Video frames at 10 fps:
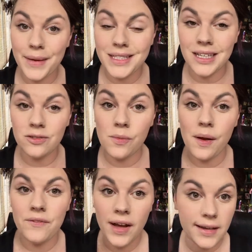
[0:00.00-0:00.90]
itself on
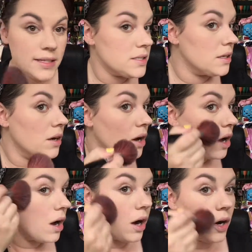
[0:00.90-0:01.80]
my face,
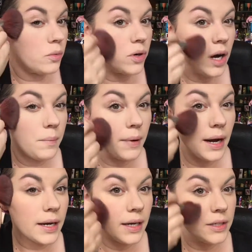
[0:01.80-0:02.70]
I will come
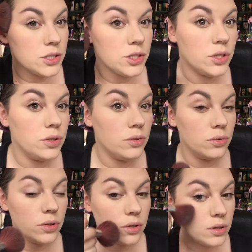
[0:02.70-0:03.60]
back and do,